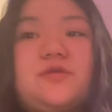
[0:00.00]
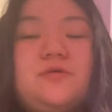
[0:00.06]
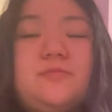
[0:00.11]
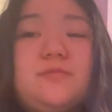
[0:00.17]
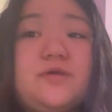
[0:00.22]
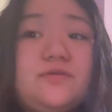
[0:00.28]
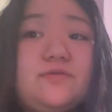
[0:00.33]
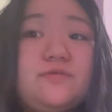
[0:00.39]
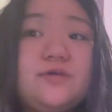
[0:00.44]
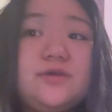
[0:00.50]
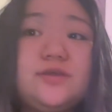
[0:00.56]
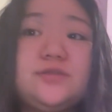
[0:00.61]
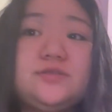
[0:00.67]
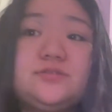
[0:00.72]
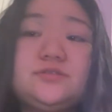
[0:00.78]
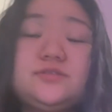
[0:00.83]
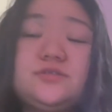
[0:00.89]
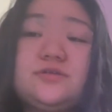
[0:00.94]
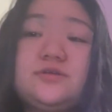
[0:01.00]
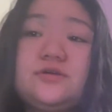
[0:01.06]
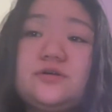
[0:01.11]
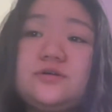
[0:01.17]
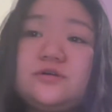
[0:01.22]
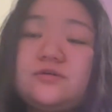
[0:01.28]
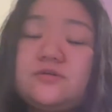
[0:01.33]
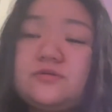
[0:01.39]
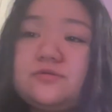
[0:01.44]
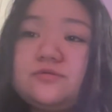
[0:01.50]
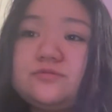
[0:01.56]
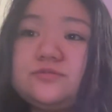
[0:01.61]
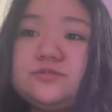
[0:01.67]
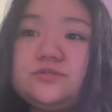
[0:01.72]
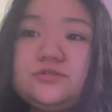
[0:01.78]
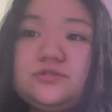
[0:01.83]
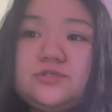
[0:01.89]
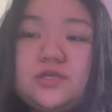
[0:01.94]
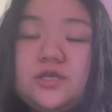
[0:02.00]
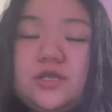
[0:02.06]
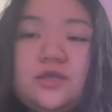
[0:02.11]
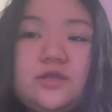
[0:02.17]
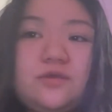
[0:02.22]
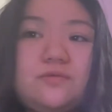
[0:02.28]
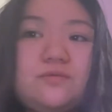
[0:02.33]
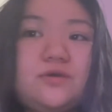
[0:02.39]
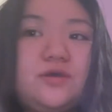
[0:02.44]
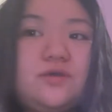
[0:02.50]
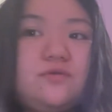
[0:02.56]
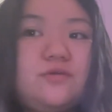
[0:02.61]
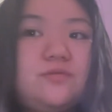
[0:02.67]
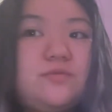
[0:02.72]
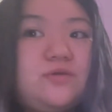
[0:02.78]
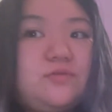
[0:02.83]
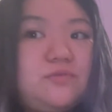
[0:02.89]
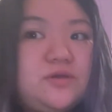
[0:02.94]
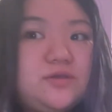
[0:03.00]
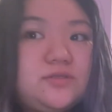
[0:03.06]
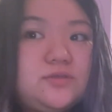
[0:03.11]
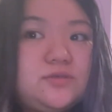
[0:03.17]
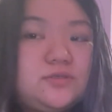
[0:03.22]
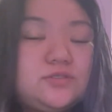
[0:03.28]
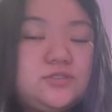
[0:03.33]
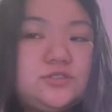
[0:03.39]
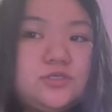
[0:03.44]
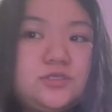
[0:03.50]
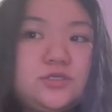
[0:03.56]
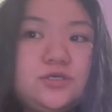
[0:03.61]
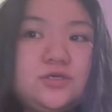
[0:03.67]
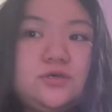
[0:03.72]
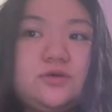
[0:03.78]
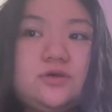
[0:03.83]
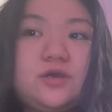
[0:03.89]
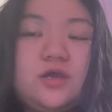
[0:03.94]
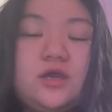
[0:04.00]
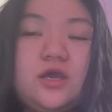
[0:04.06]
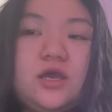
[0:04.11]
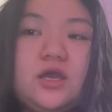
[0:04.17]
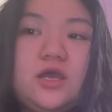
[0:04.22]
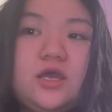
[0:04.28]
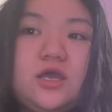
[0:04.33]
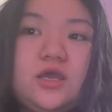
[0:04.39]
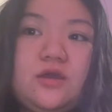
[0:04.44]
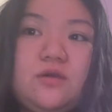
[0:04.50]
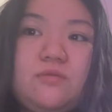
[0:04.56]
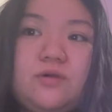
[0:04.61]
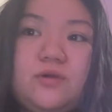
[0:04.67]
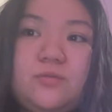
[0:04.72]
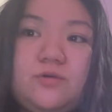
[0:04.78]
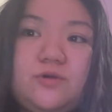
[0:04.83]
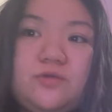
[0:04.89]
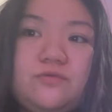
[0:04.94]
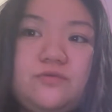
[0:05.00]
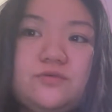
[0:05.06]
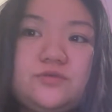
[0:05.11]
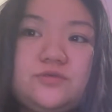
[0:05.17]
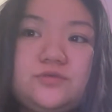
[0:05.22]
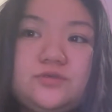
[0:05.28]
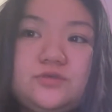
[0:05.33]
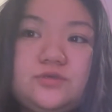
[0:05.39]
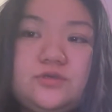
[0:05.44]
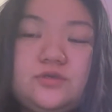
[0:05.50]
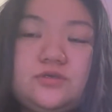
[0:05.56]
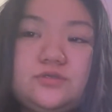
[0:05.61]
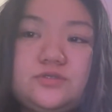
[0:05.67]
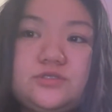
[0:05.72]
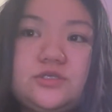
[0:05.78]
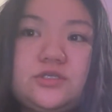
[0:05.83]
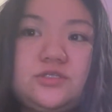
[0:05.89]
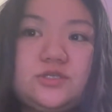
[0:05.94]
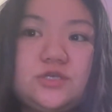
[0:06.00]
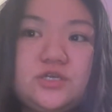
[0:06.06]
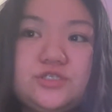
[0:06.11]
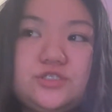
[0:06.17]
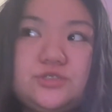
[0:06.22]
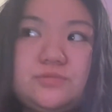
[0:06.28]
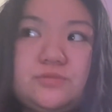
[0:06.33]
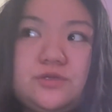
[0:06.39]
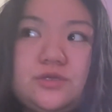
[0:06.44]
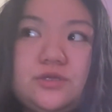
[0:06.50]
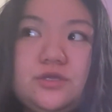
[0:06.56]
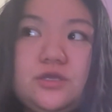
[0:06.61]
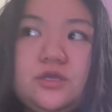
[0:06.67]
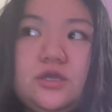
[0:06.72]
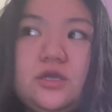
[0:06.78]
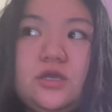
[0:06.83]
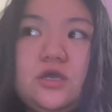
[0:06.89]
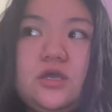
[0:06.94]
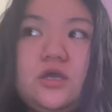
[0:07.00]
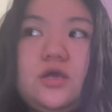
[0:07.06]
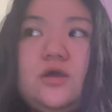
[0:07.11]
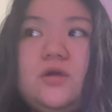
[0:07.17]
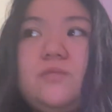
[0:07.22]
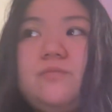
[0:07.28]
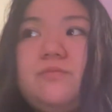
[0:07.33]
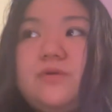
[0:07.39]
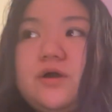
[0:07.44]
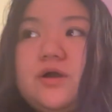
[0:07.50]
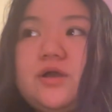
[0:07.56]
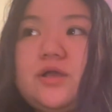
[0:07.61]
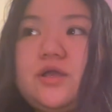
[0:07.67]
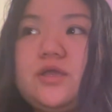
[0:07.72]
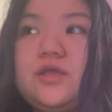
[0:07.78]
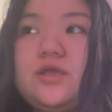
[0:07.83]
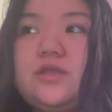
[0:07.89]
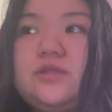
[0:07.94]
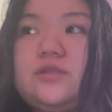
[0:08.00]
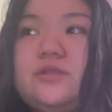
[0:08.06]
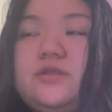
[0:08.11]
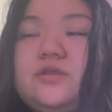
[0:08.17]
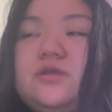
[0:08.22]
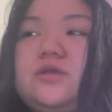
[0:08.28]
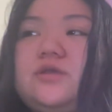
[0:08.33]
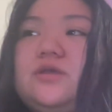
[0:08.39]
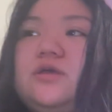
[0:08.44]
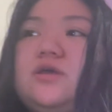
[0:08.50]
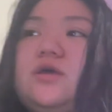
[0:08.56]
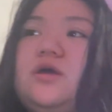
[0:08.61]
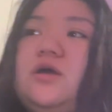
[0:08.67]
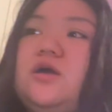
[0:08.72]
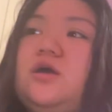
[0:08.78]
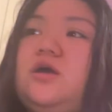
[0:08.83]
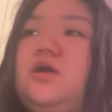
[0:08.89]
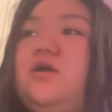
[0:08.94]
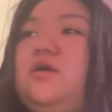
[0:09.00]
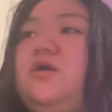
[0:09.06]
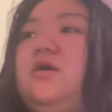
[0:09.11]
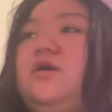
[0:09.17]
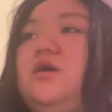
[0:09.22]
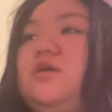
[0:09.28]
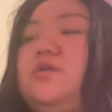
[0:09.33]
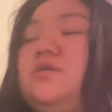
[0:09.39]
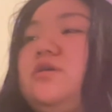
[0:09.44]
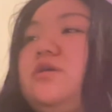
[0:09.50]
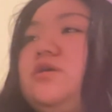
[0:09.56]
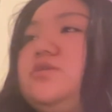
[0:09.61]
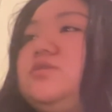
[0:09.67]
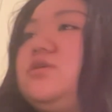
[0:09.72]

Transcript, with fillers: my friends are uh, Jay, Rara, my best friend Chanel, and my boyfriend Charles can touch me. But other guys